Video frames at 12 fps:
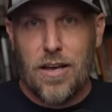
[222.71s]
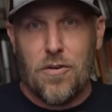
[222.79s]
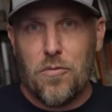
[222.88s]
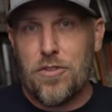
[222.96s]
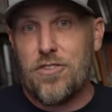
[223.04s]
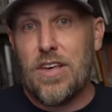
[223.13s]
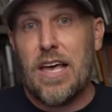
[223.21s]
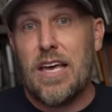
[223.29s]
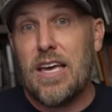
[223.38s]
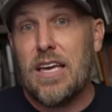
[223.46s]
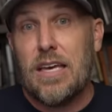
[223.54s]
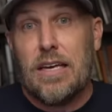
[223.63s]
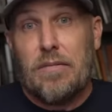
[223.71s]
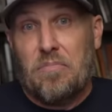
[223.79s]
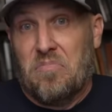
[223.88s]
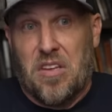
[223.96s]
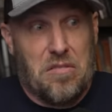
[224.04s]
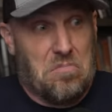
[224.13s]
would say
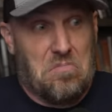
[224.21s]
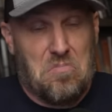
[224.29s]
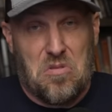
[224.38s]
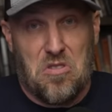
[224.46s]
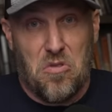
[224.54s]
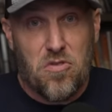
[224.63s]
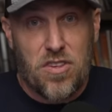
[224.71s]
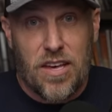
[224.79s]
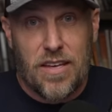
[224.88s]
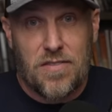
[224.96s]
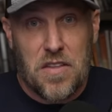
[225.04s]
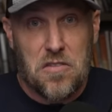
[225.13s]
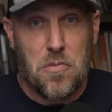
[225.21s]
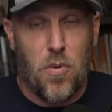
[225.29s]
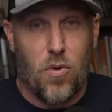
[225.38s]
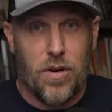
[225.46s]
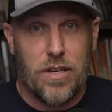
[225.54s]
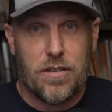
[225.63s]
that Susa at this
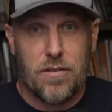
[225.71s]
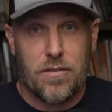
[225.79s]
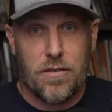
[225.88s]
point,